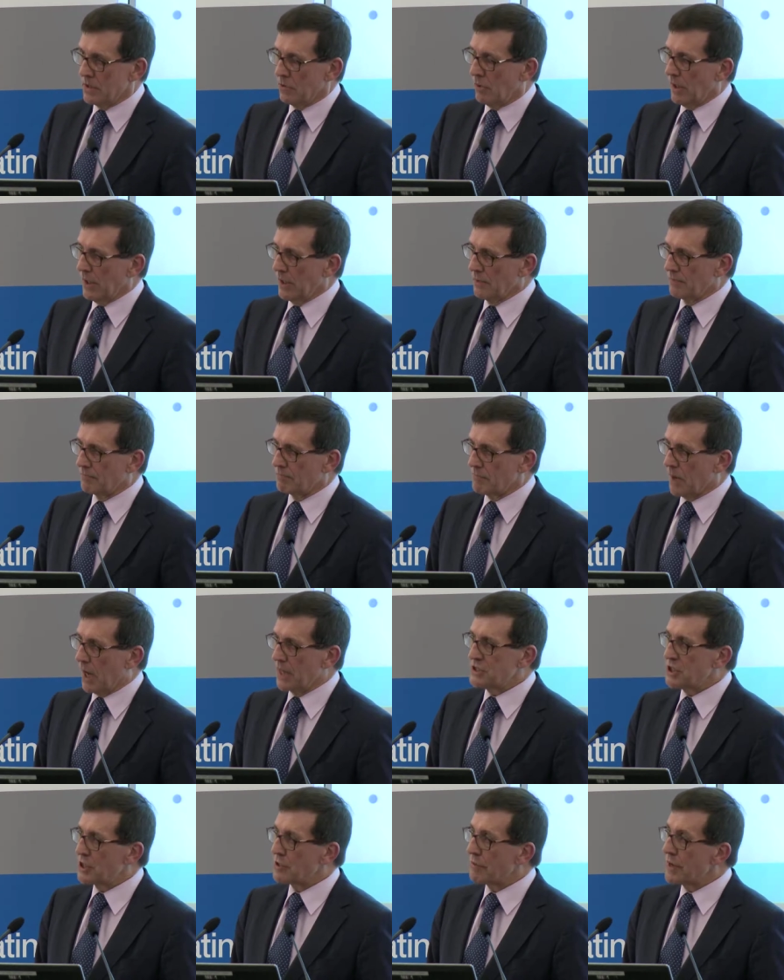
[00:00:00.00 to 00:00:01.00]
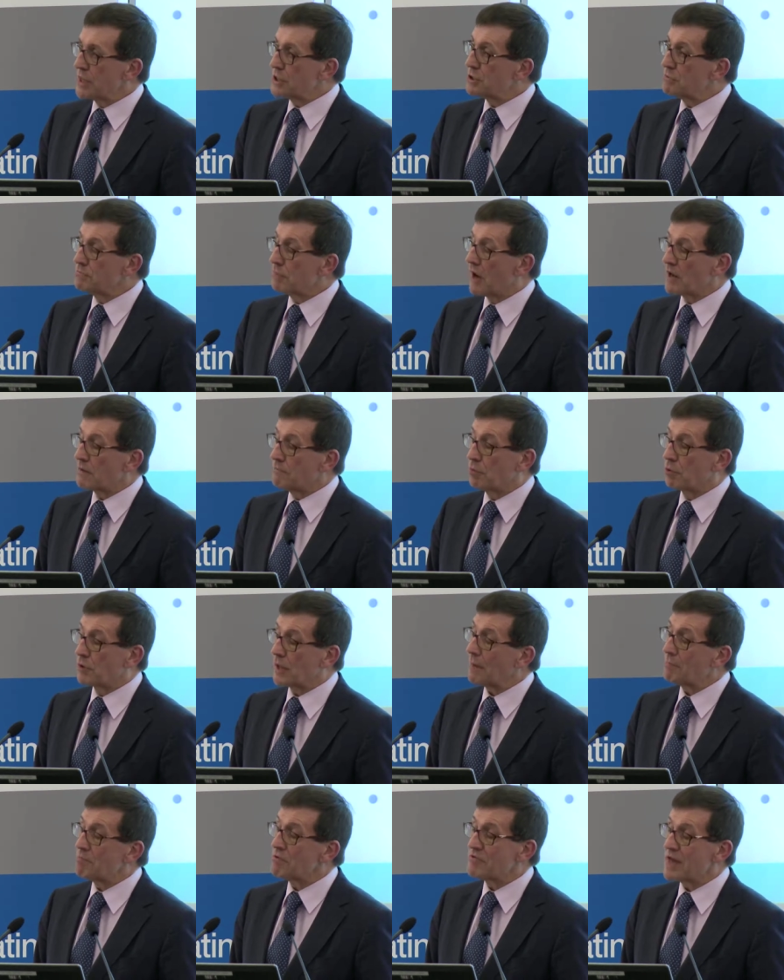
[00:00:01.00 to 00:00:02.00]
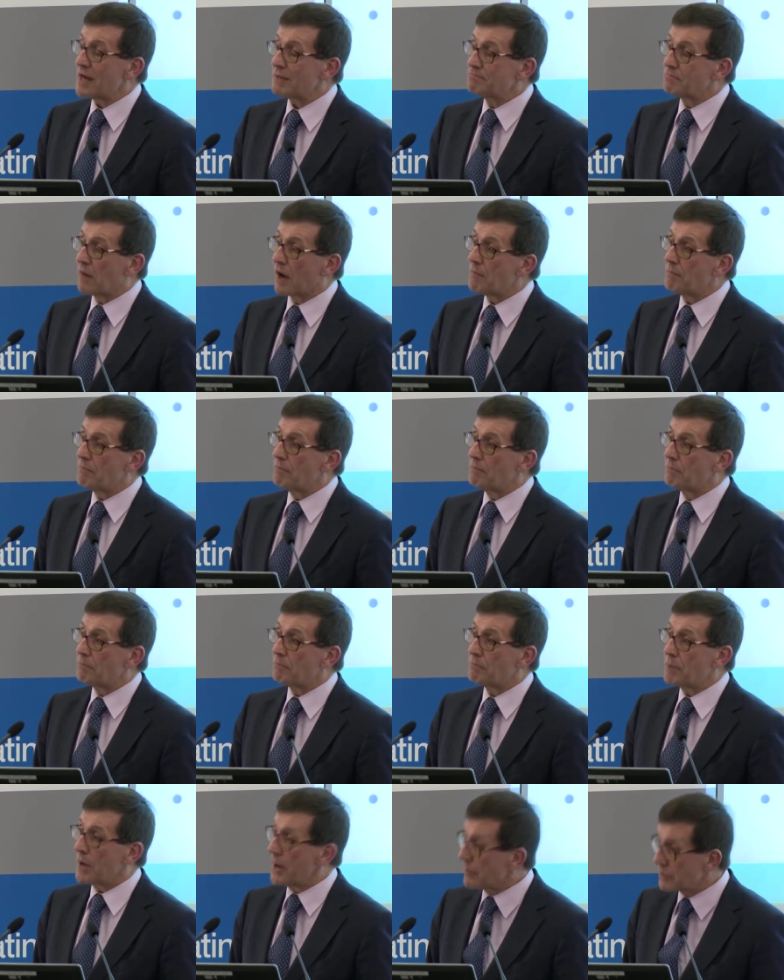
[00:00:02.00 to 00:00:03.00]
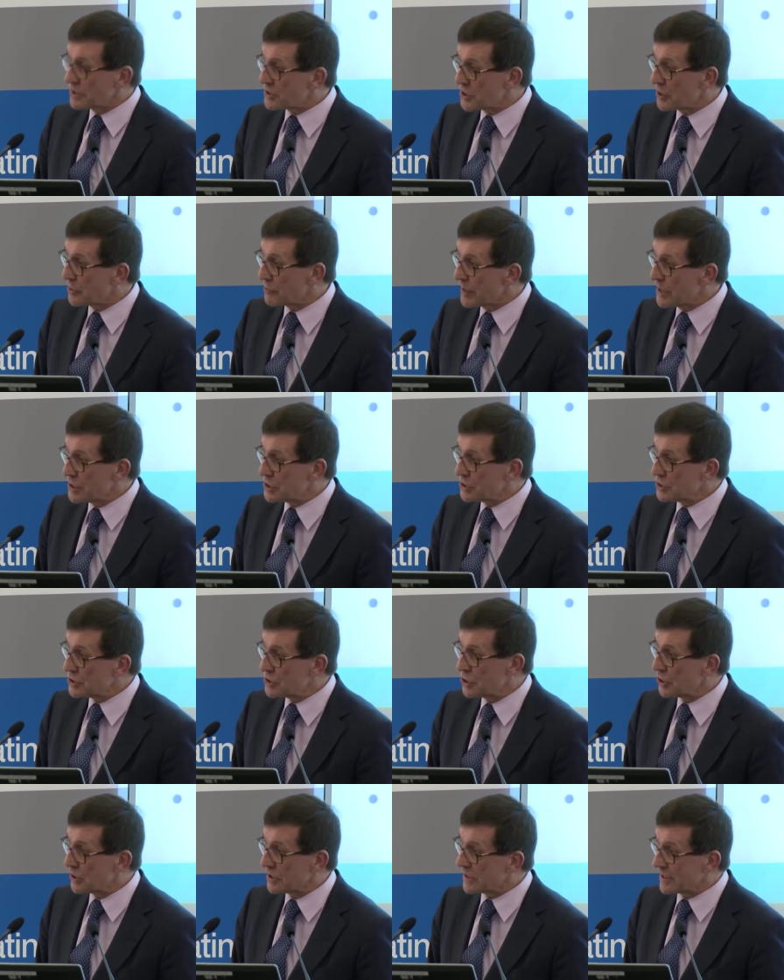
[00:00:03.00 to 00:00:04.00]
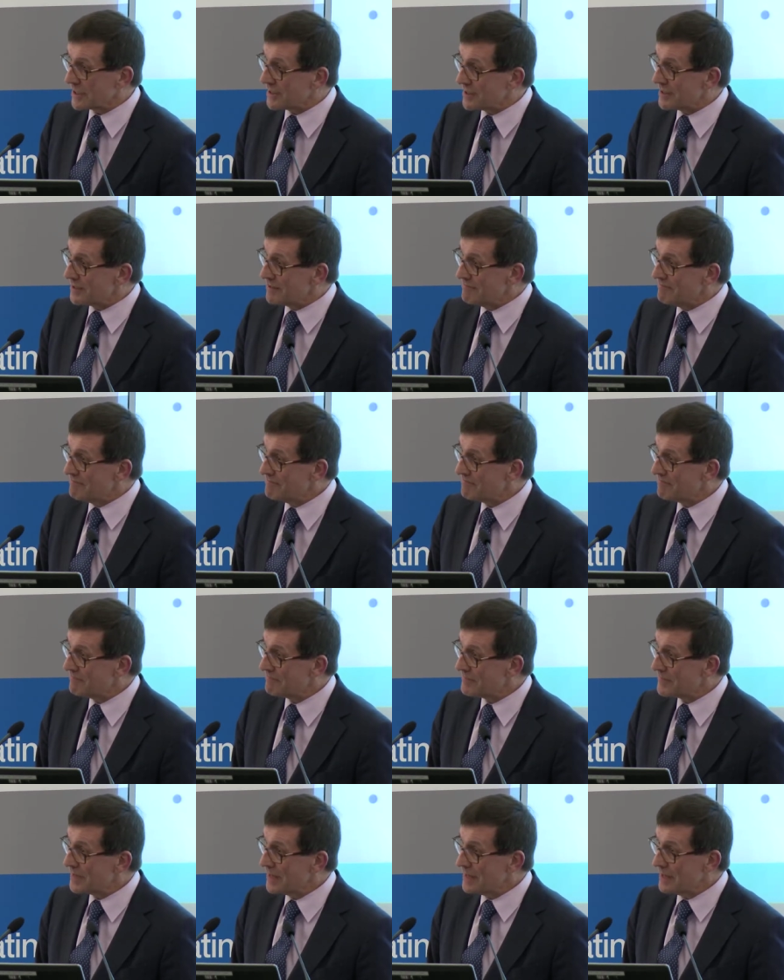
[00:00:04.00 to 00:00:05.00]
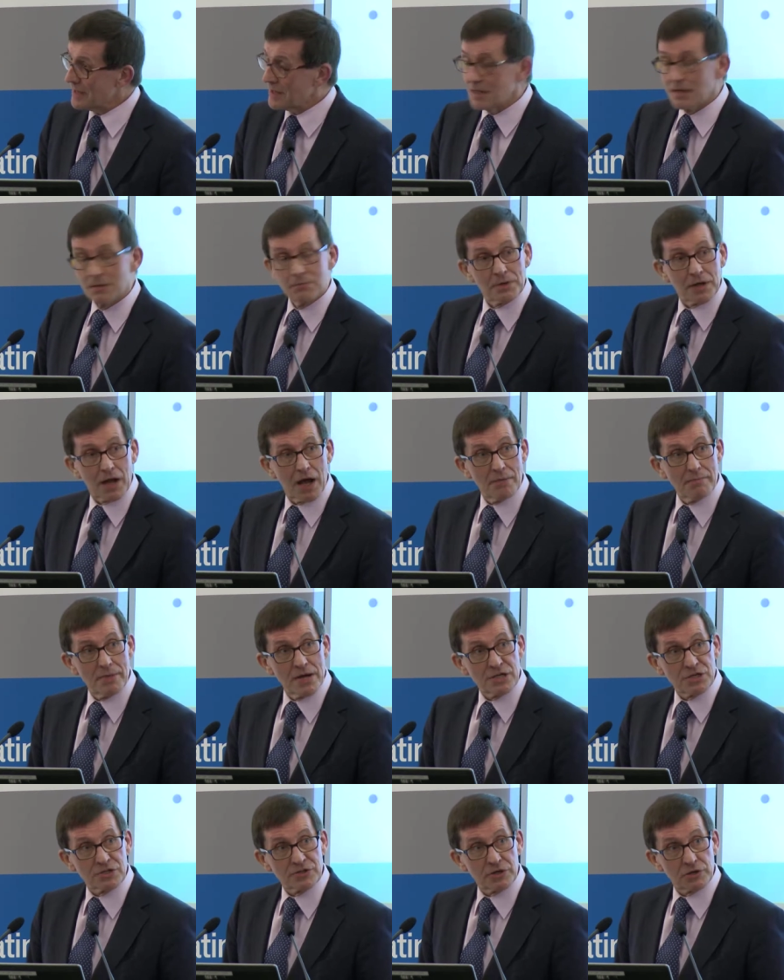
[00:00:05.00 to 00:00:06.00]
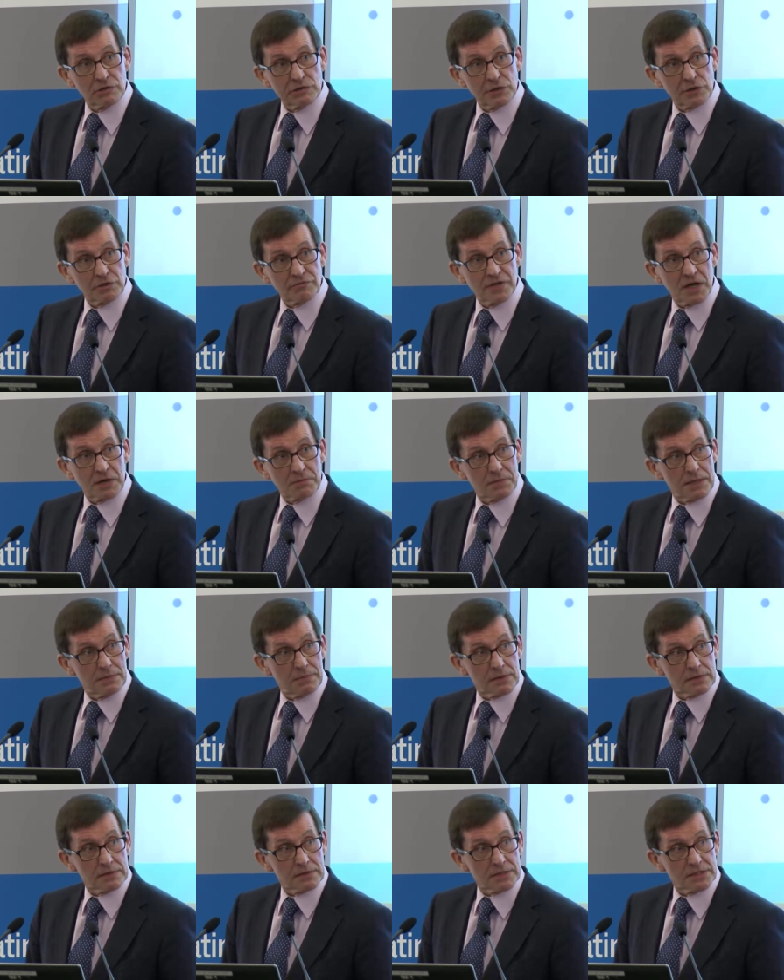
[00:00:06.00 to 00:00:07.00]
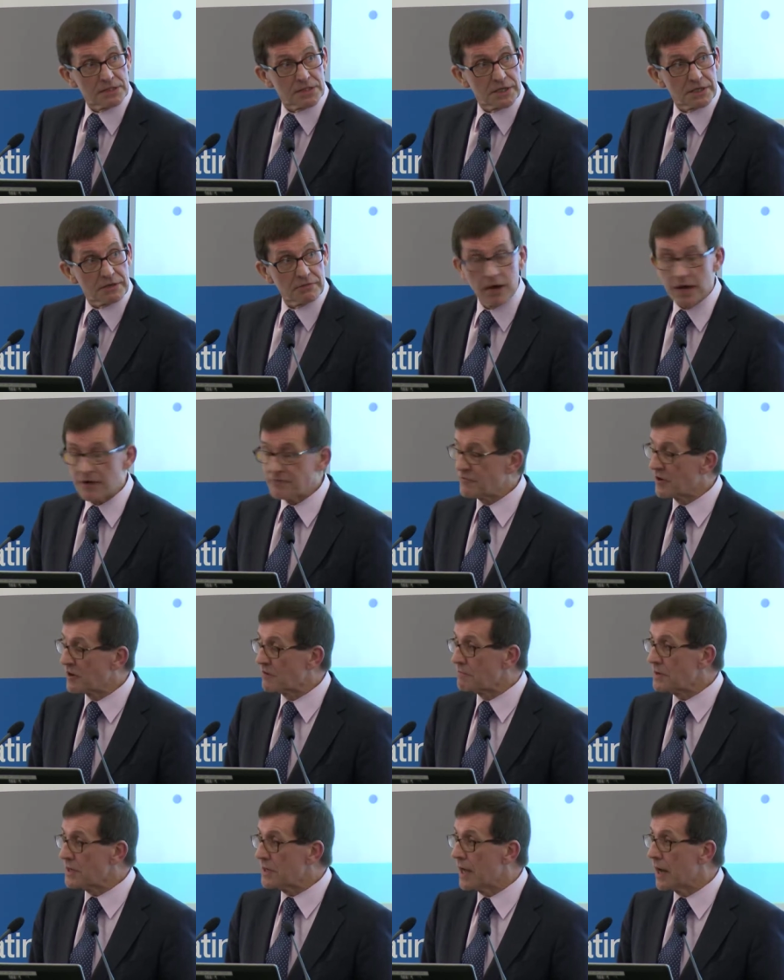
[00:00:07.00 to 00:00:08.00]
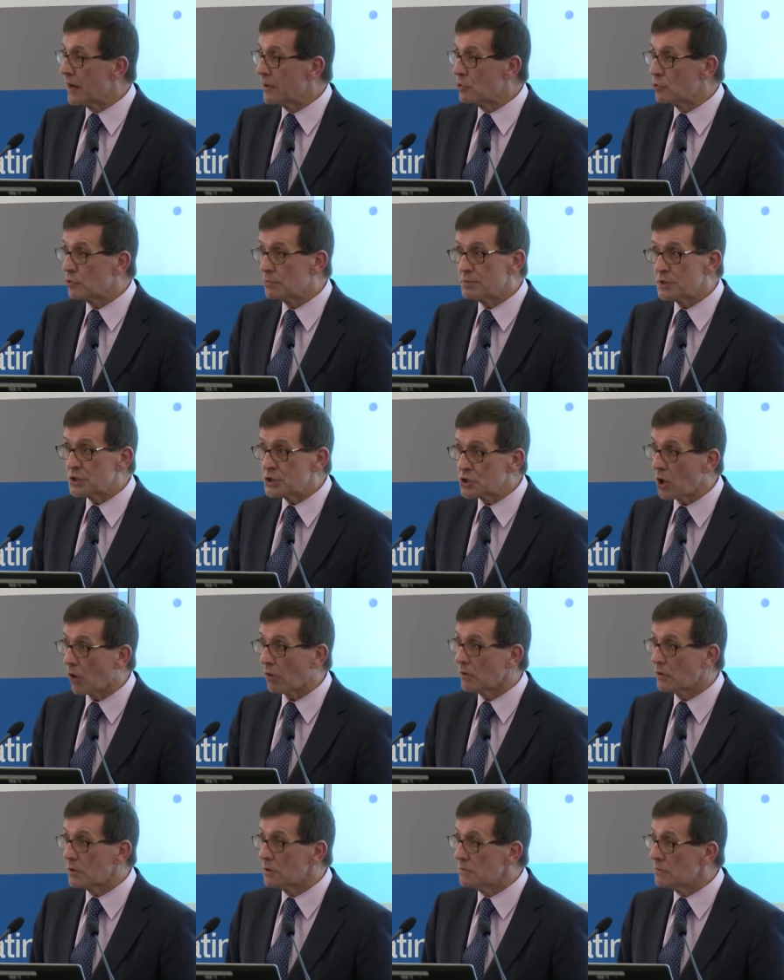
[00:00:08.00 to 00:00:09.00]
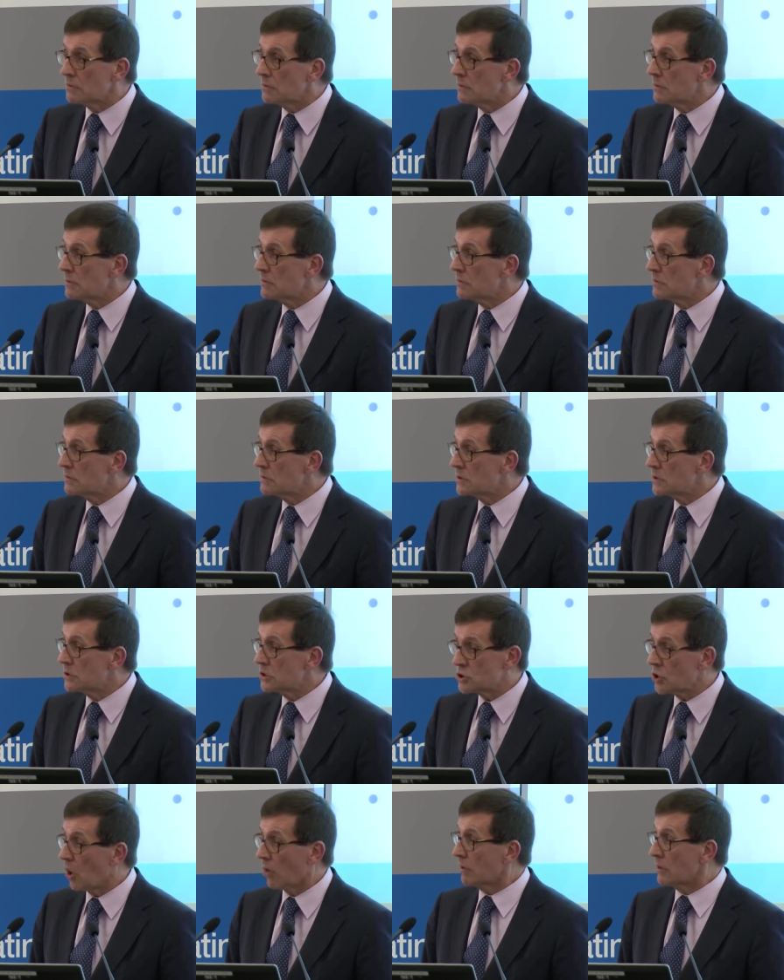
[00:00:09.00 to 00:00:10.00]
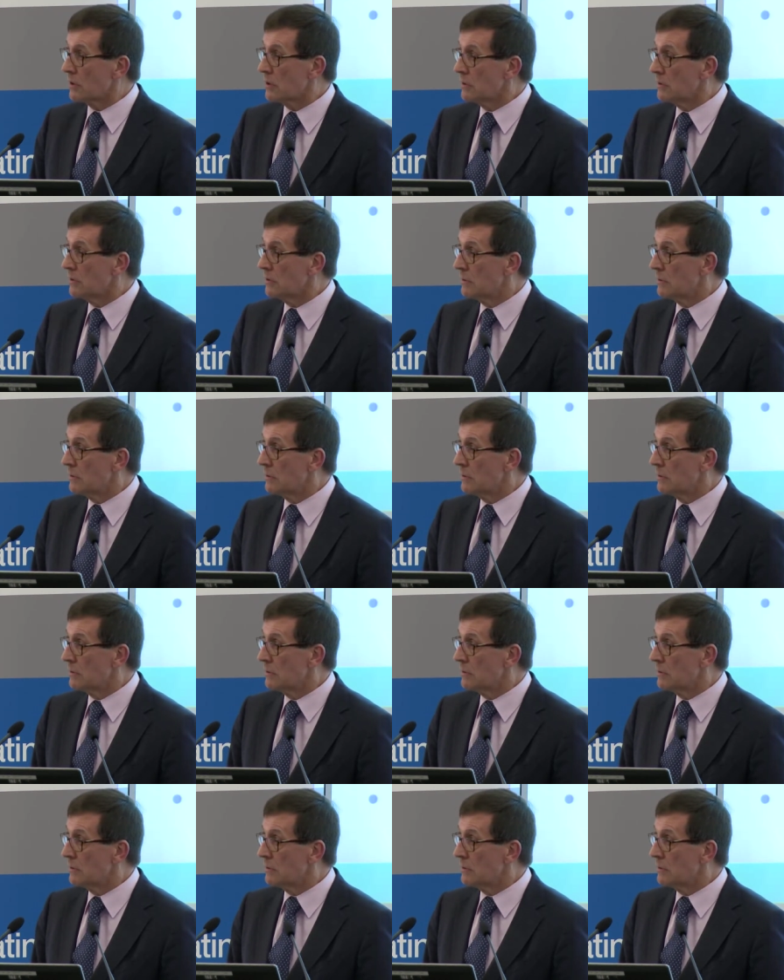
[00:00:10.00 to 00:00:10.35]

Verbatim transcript: Well, my generation might have put up with that. My parents' generations certainly did. But I imagine there are a lot of young people sitting right in front of me now who would be shocked, shocked